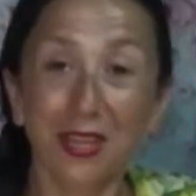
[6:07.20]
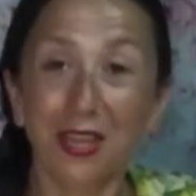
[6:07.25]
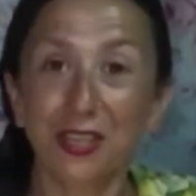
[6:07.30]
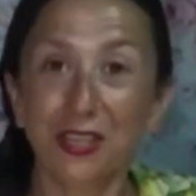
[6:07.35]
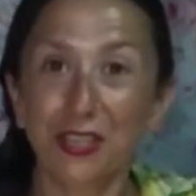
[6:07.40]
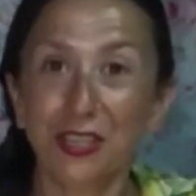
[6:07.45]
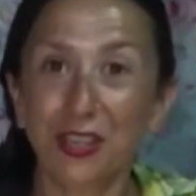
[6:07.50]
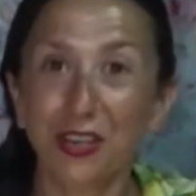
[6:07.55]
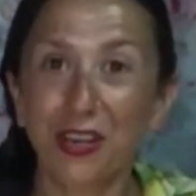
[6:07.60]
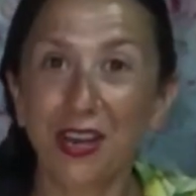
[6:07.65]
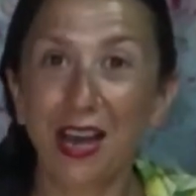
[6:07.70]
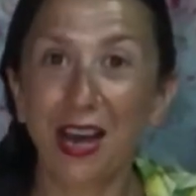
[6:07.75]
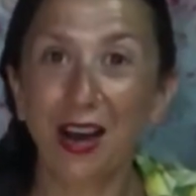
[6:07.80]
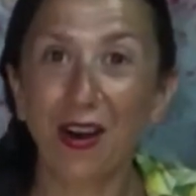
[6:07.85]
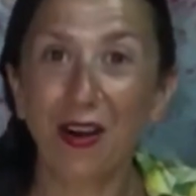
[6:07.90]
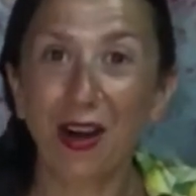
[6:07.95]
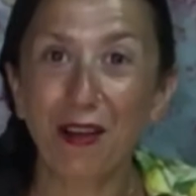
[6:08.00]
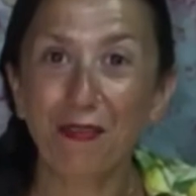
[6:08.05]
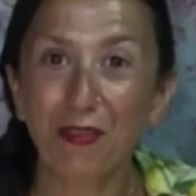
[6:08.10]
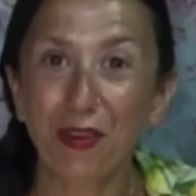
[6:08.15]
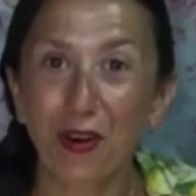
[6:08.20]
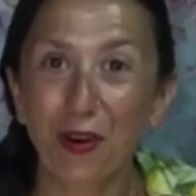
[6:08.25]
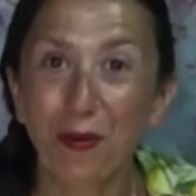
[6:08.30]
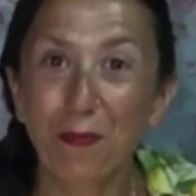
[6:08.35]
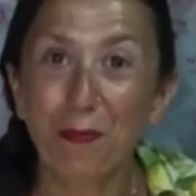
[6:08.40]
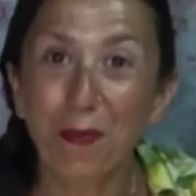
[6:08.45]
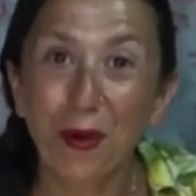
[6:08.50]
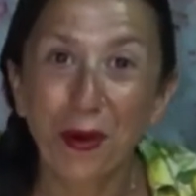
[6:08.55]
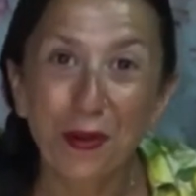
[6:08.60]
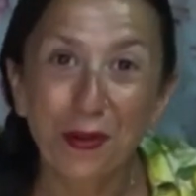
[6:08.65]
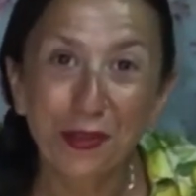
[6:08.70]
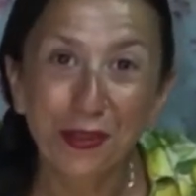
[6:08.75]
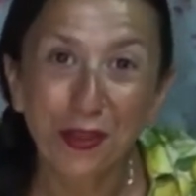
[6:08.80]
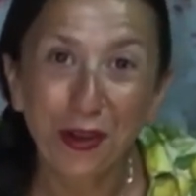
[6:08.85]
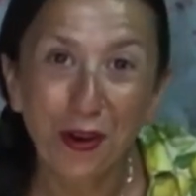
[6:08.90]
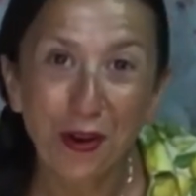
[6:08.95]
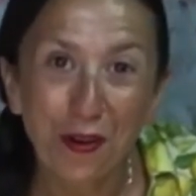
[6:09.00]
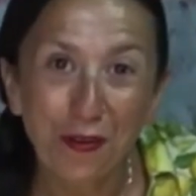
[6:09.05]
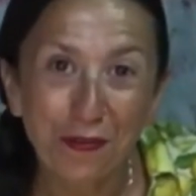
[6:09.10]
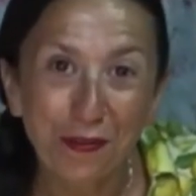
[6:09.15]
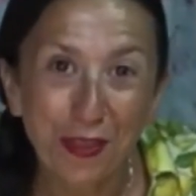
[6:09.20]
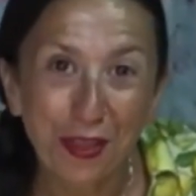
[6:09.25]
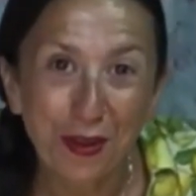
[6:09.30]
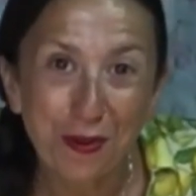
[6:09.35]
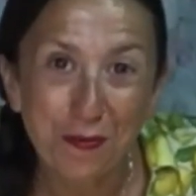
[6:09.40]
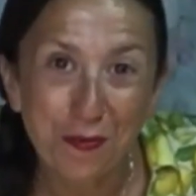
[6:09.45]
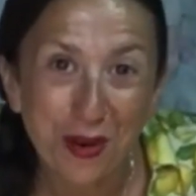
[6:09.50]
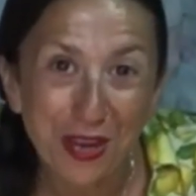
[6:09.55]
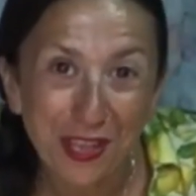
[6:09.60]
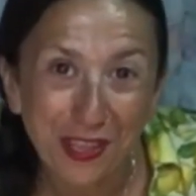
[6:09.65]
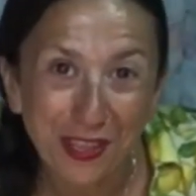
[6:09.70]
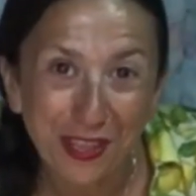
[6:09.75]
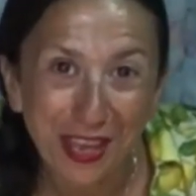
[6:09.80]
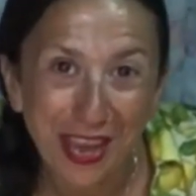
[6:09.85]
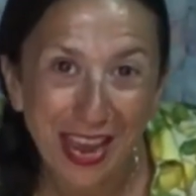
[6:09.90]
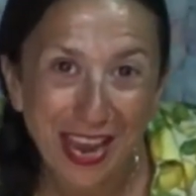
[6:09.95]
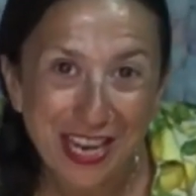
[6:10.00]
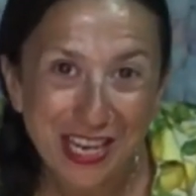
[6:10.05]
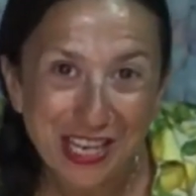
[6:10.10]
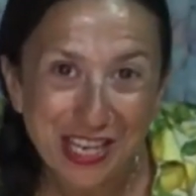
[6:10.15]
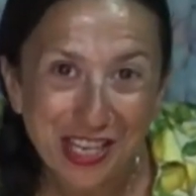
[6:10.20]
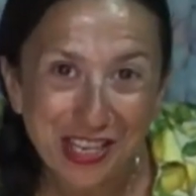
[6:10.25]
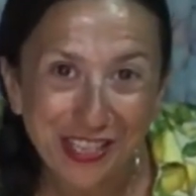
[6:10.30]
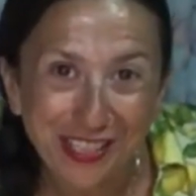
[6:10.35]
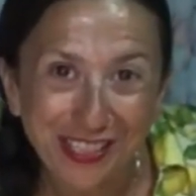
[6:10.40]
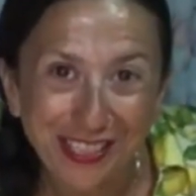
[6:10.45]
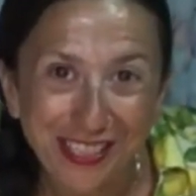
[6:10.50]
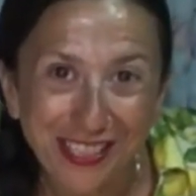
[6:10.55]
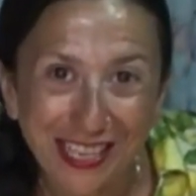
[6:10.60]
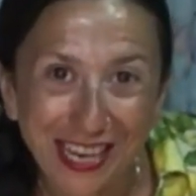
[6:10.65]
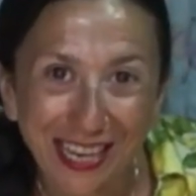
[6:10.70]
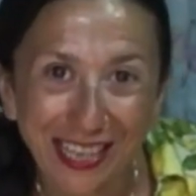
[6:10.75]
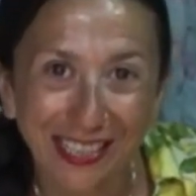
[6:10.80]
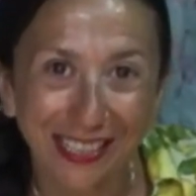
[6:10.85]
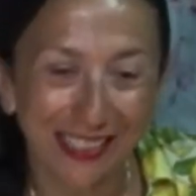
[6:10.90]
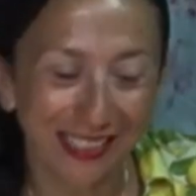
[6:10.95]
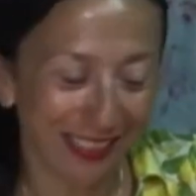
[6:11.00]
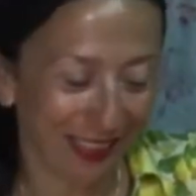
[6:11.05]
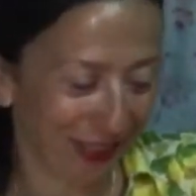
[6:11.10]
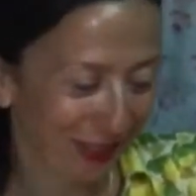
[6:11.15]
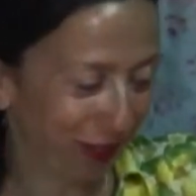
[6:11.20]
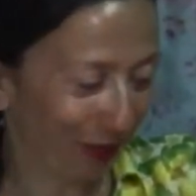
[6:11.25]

So now I've got both of the width edges done.